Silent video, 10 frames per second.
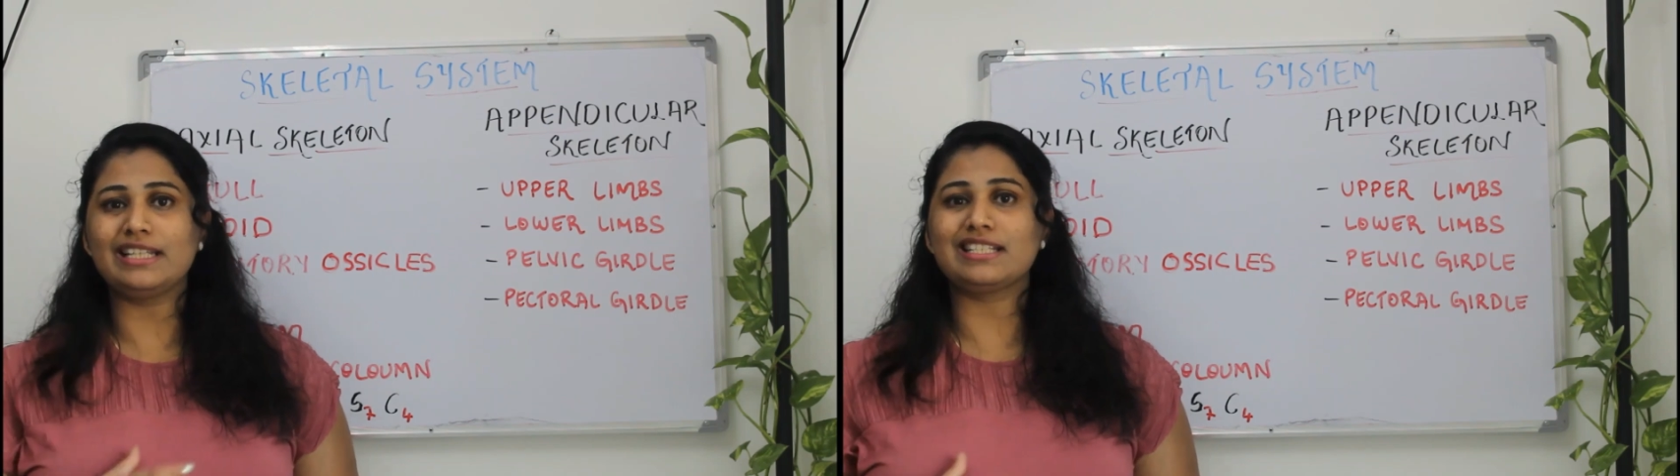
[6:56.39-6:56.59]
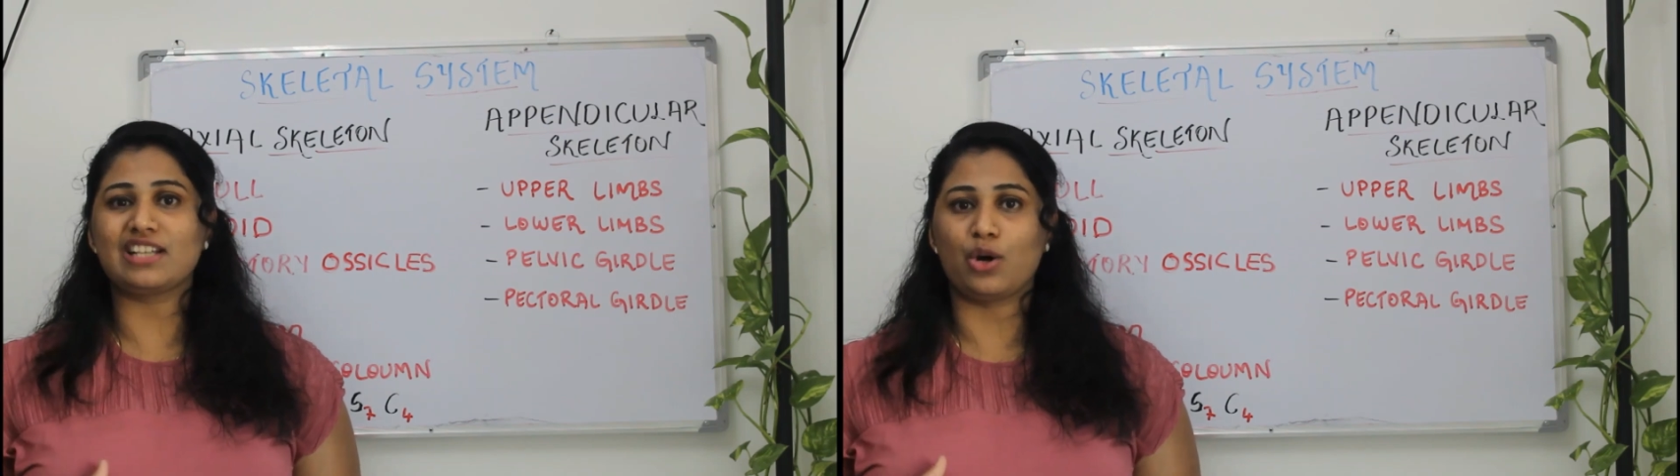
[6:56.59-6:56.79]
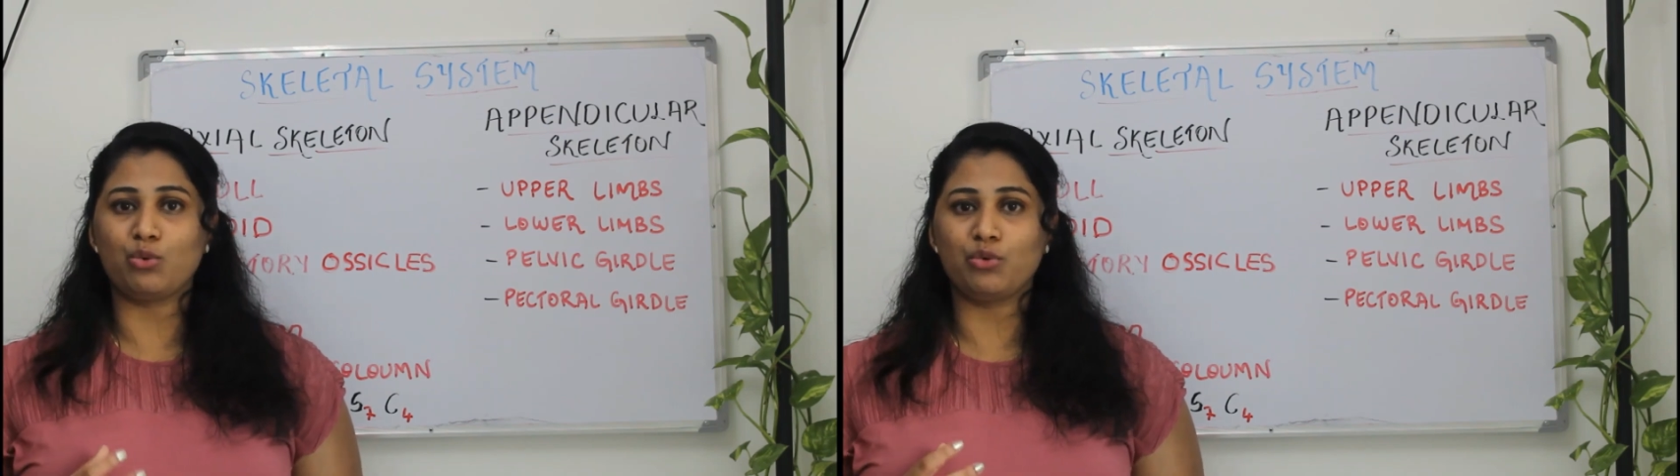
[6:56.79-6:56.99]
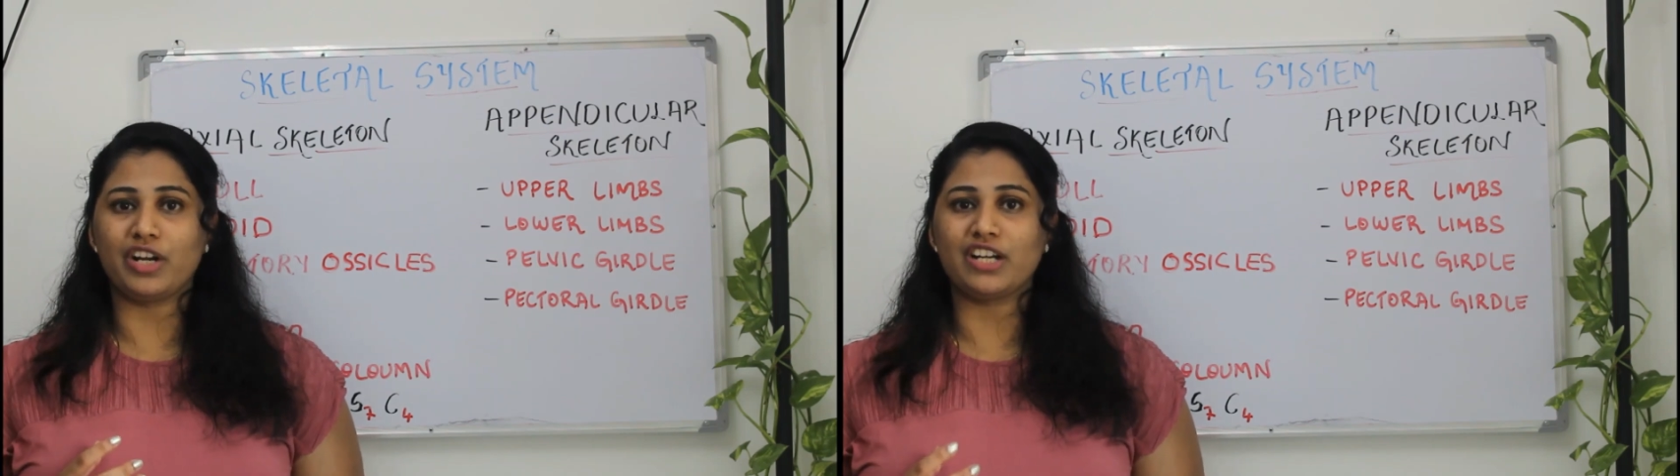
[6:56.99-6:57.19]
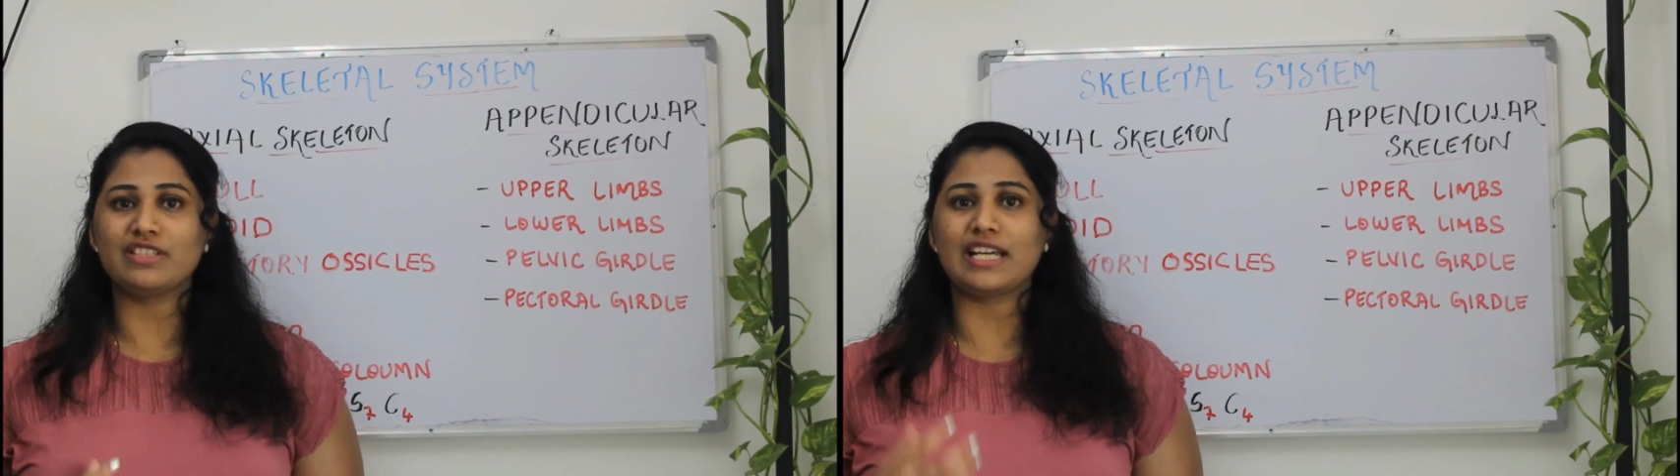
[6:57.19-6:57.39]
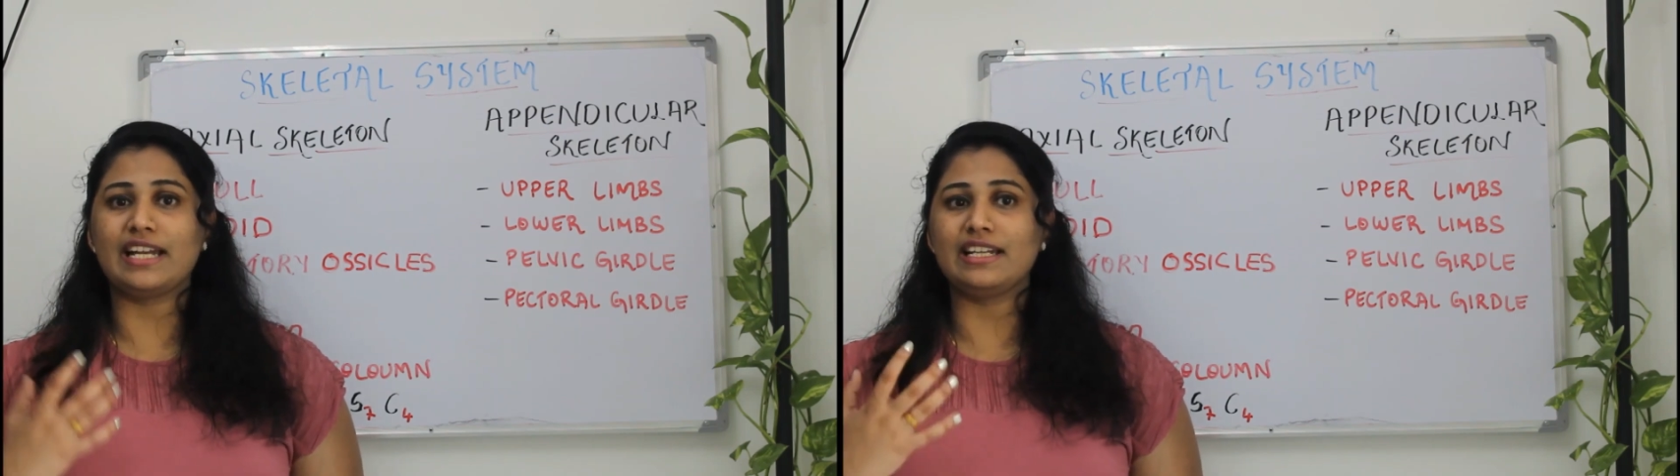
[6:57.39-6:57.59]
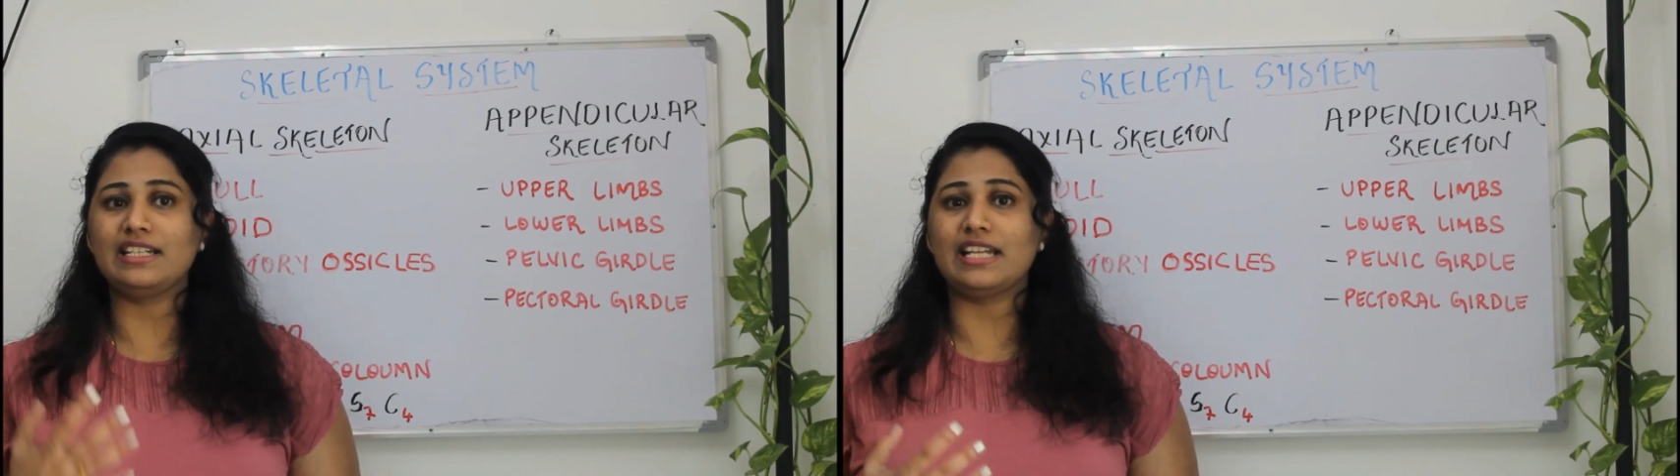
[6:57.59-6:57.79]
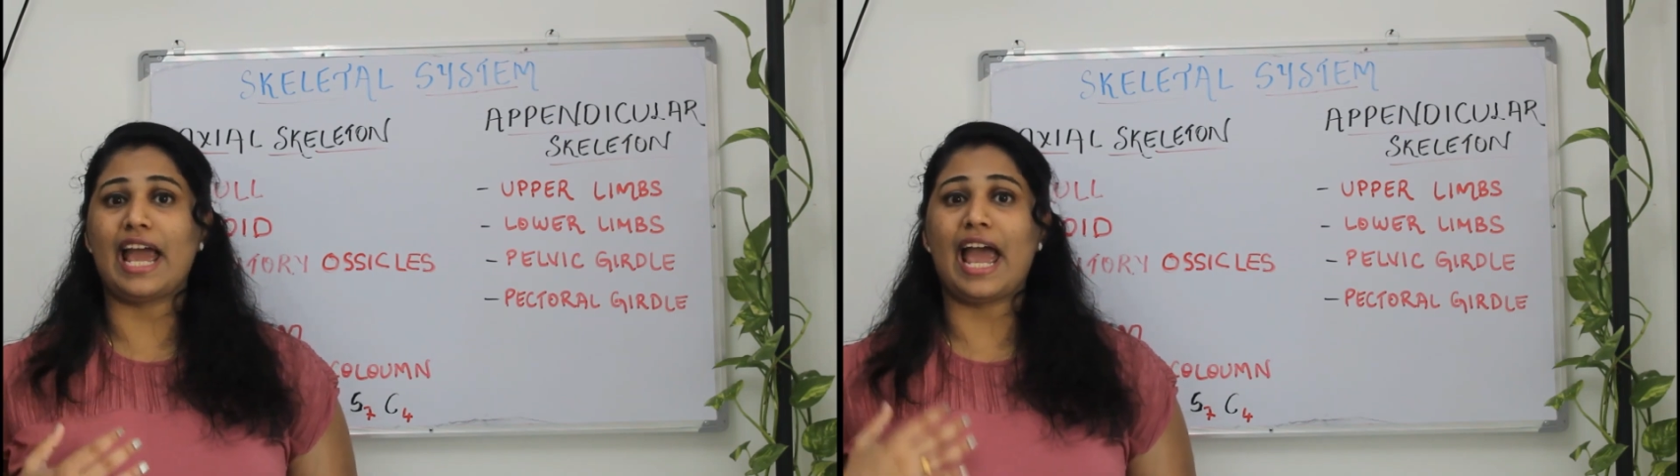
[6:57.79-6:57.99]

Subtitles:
the sound waves and it